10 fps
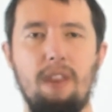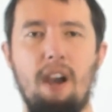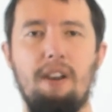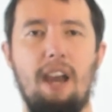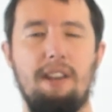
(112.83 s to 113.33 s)

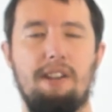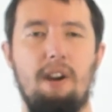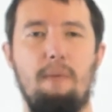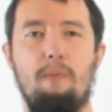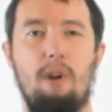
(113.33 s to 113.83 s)
Okay,
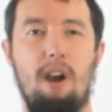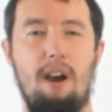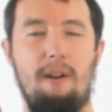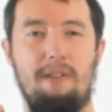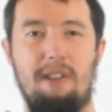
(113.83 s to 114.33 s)
so
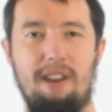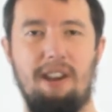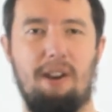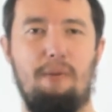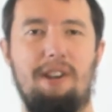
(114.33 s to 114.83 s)

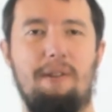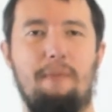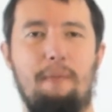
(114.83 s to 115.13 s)
the question